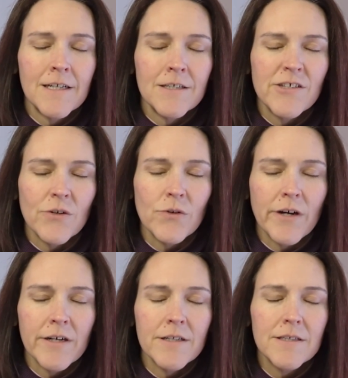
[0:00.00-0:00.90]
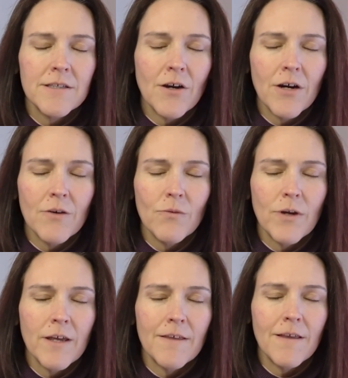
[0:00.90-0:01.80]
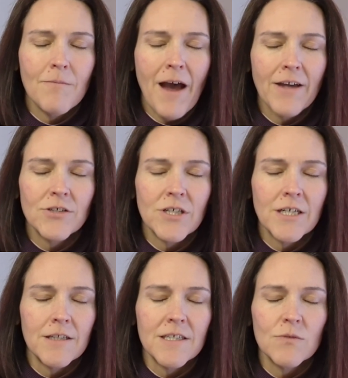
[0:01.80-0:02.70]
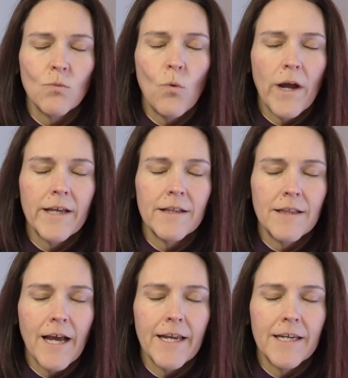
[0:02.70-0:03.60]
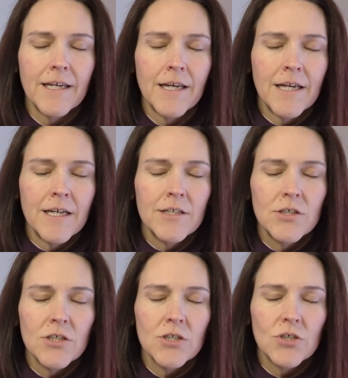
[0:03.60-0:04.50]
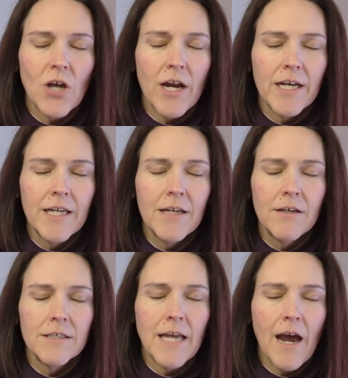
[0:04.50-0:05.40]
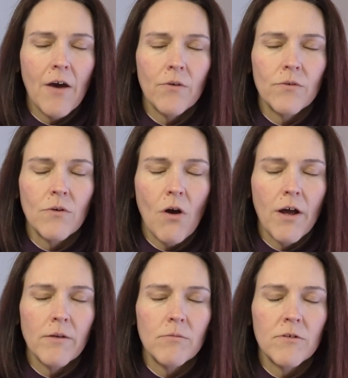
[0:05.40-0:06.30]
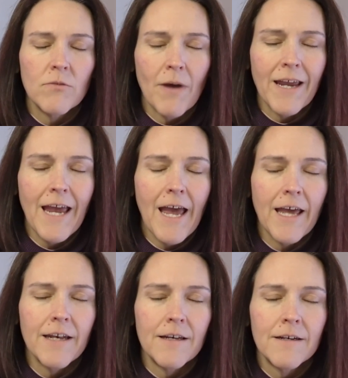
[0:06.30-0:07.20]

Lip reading: So I'm going to start with imagining this white light just shining down onto my head.